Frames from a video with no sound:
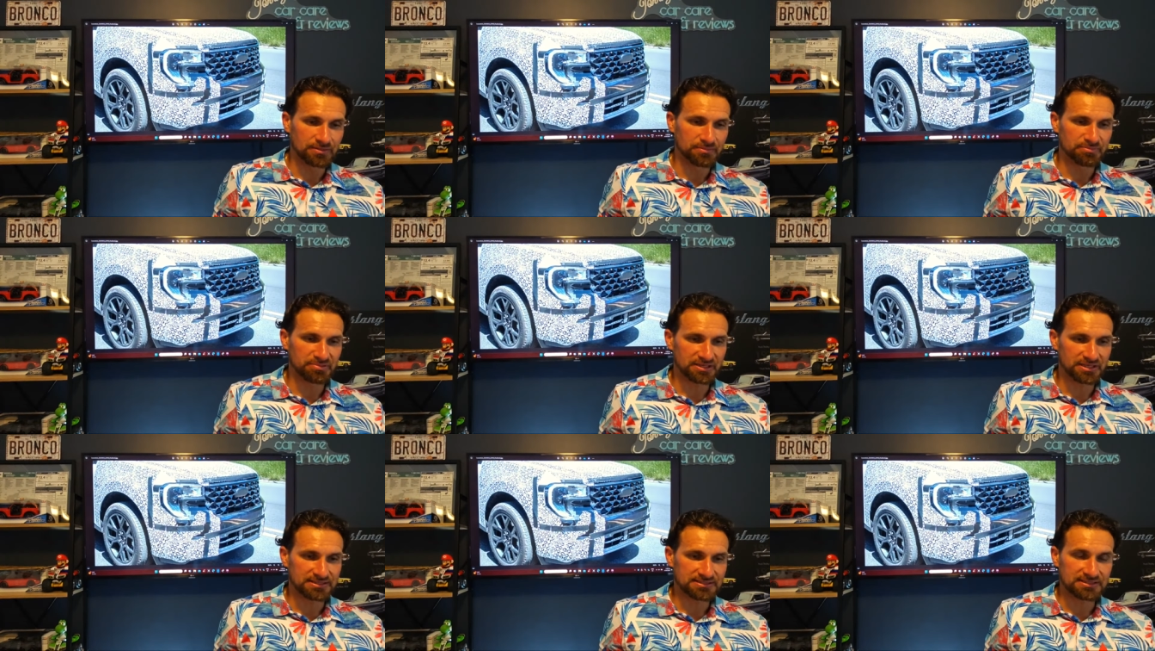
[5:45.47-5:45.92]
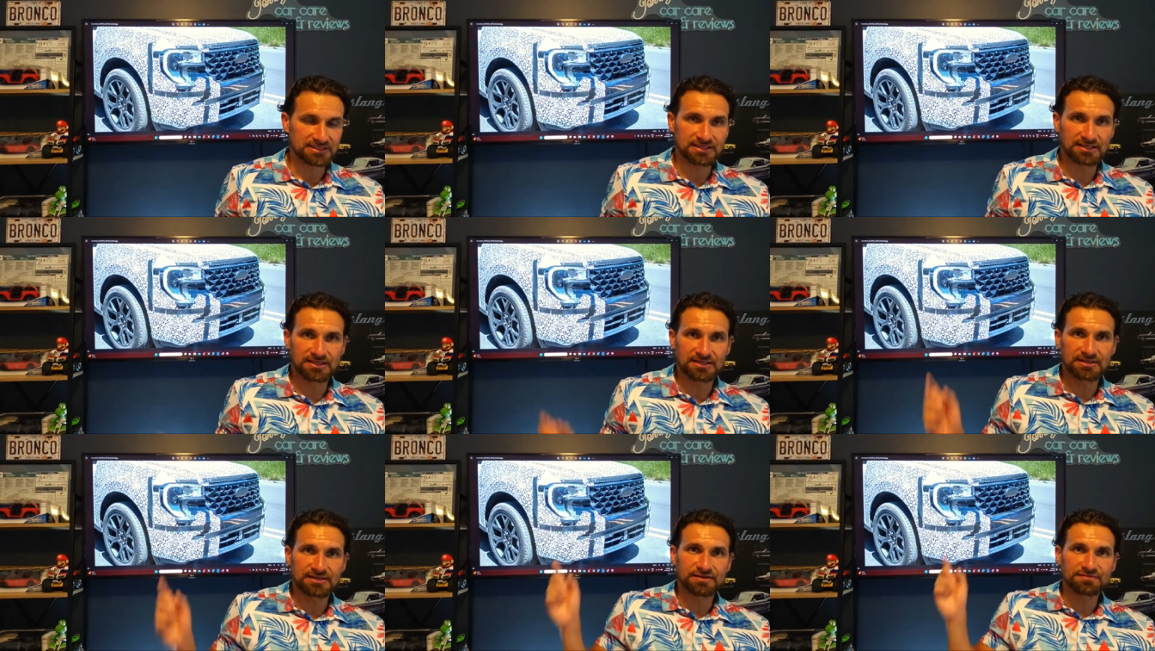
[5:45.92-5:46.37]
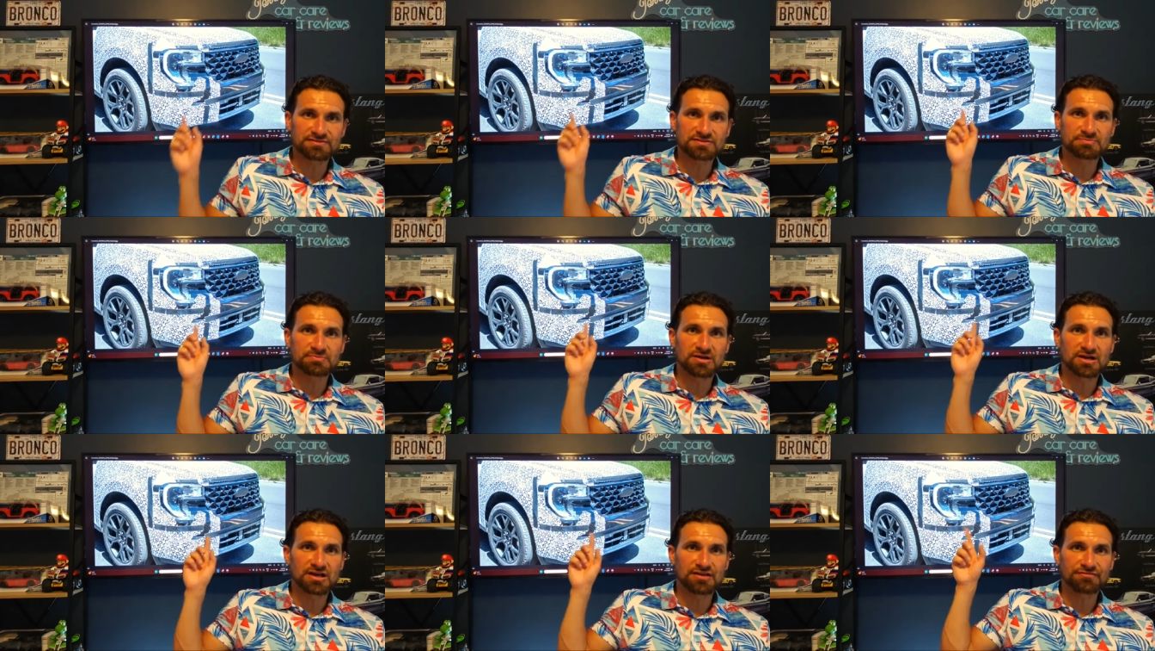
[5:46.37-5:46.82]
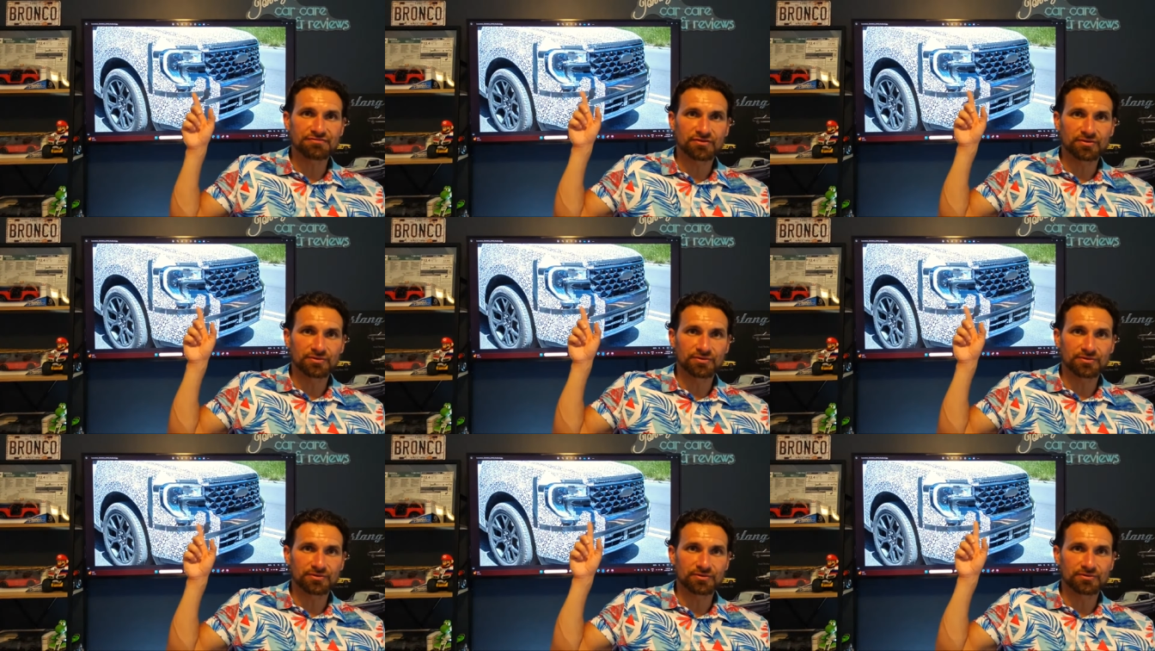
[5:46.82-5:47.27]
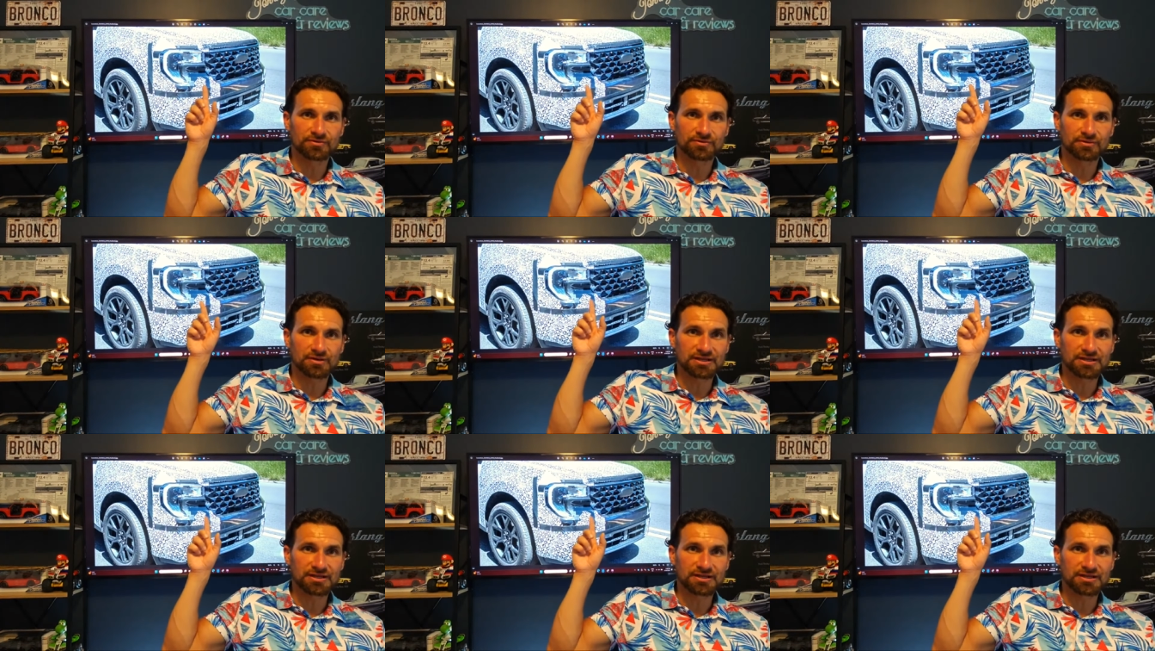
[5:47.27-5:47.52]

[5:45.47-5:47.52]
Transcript: but uh, enough spy photo,